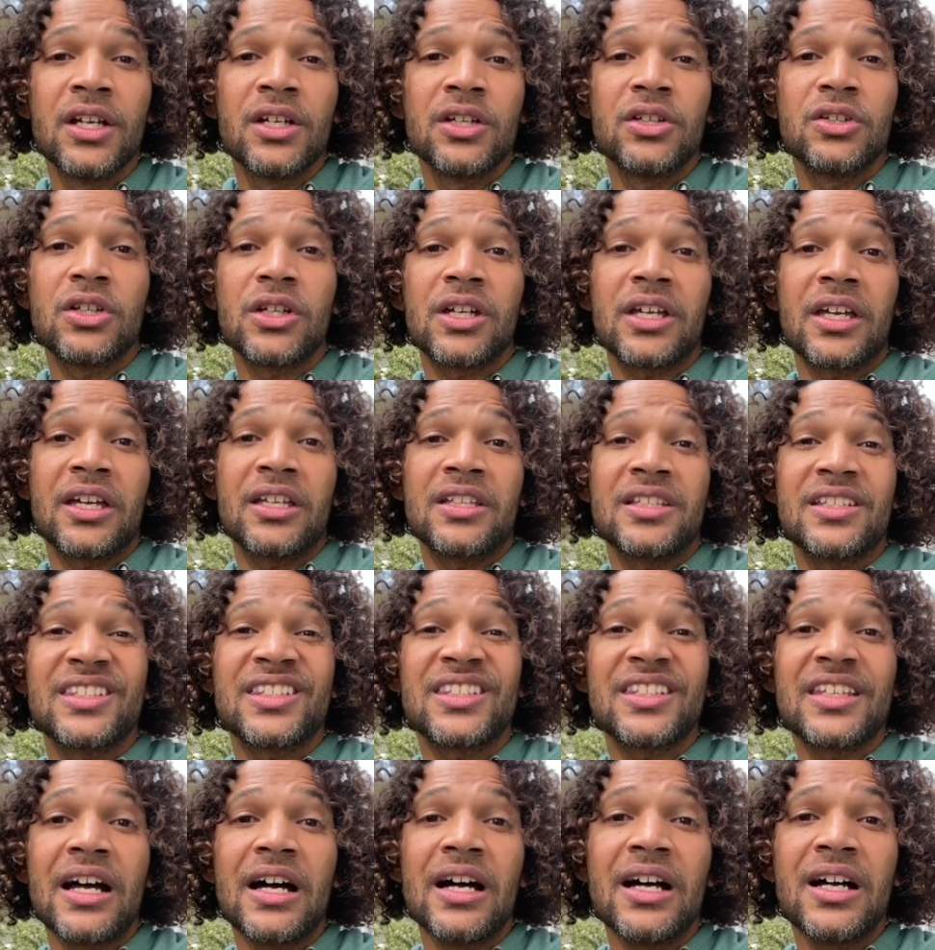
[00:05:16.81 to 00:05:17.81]
you can
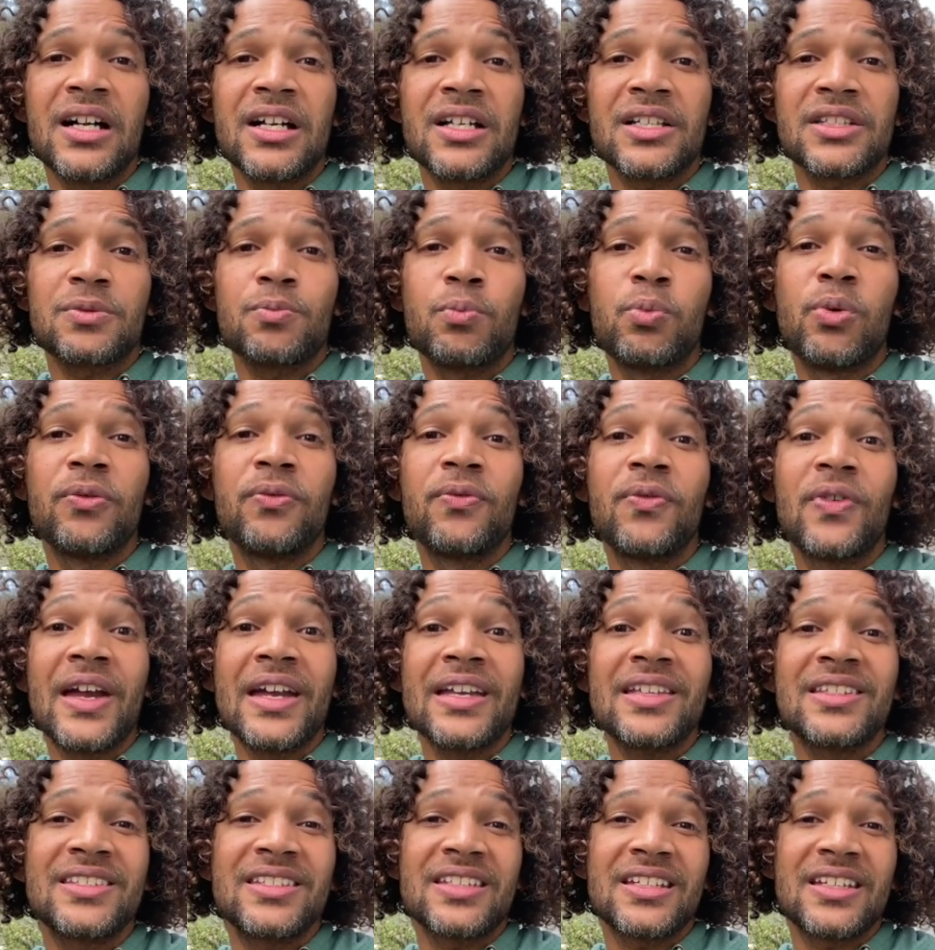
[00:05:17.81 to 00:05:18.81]
start
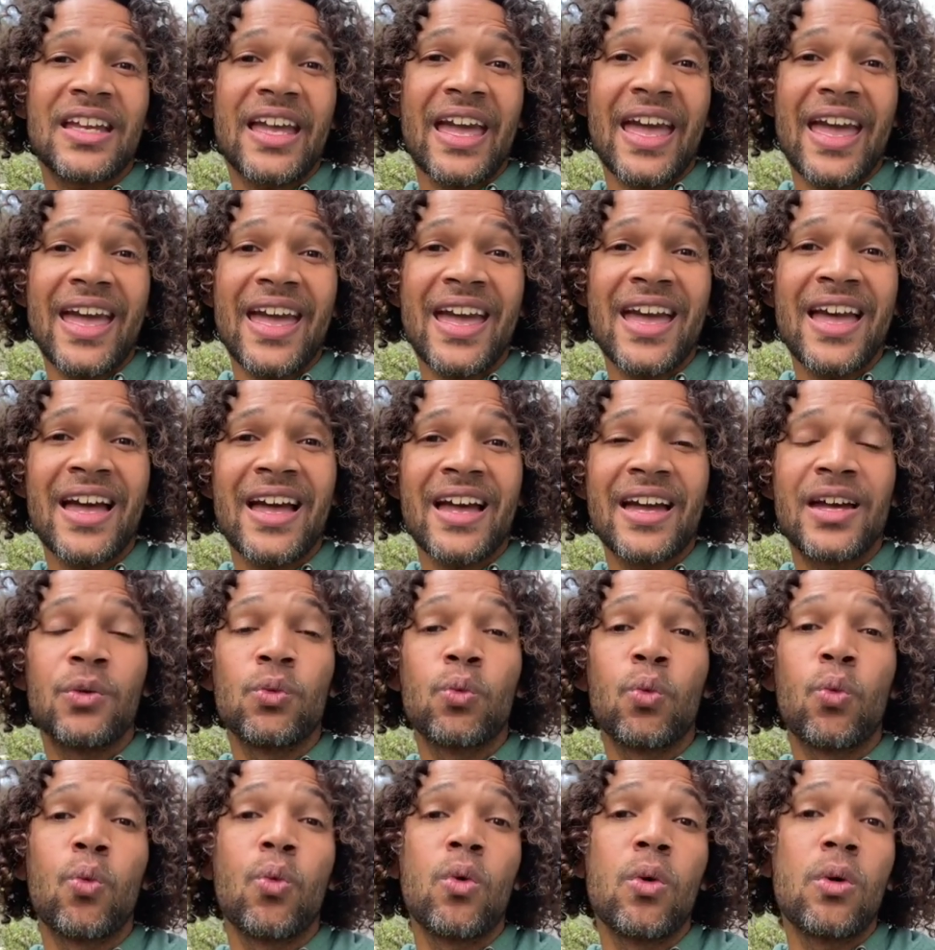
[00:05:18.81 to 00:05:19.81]
preventing air
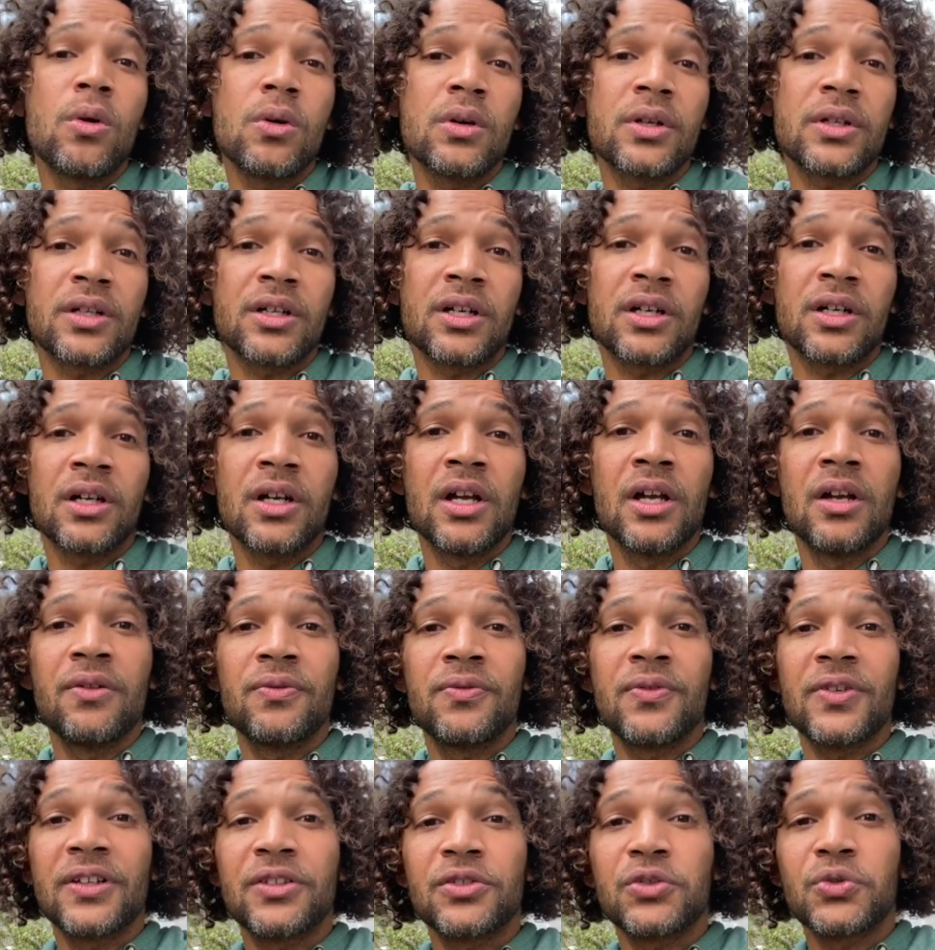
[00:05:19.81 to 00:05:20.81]
and water
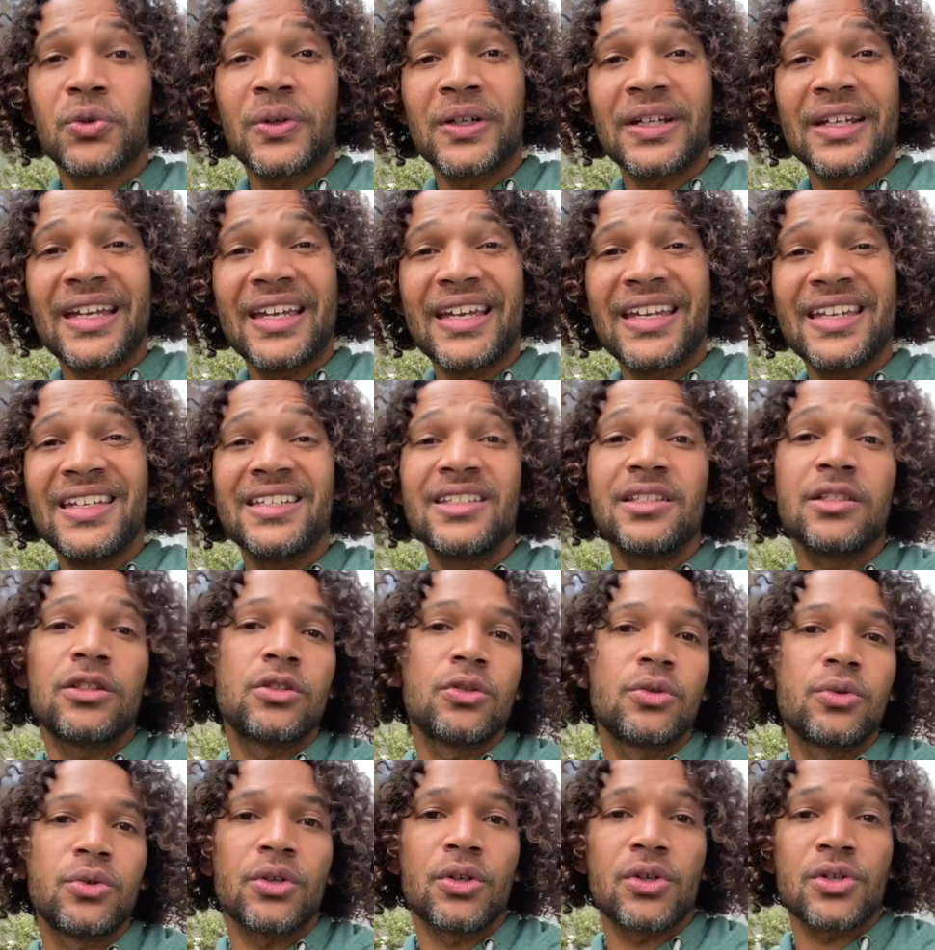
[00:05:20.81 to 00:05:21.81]
filtering
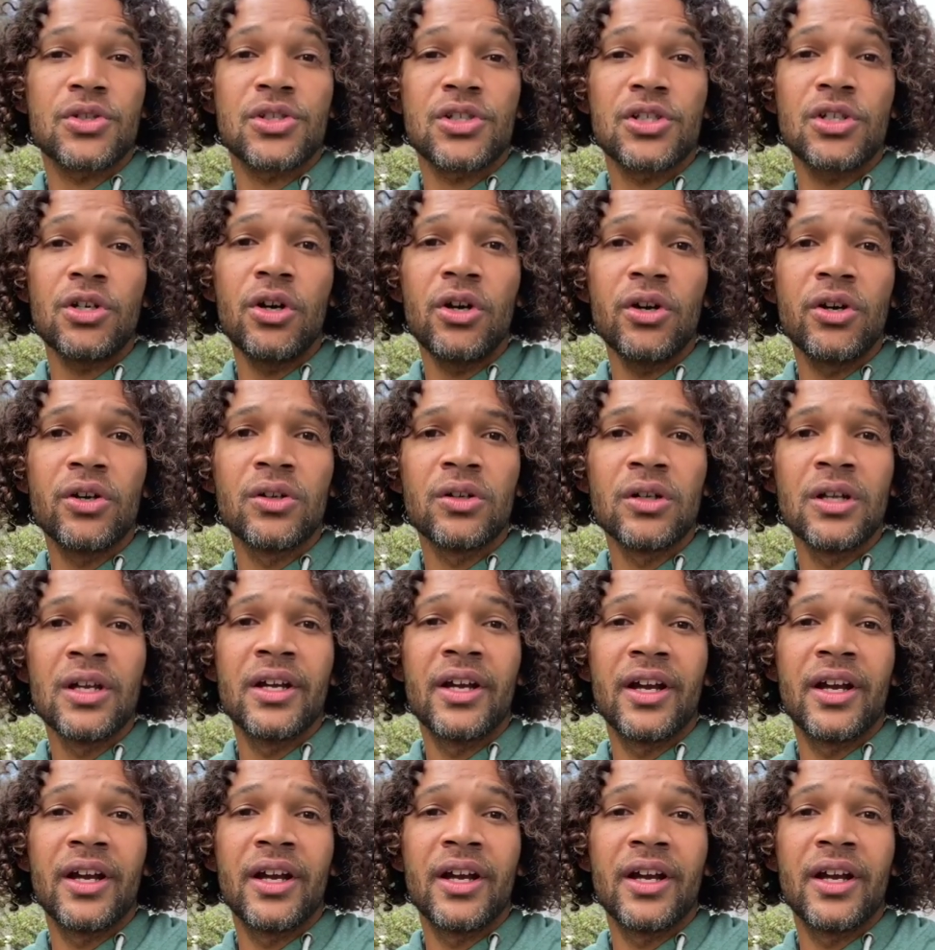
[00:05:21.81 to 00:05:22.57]
into your soil.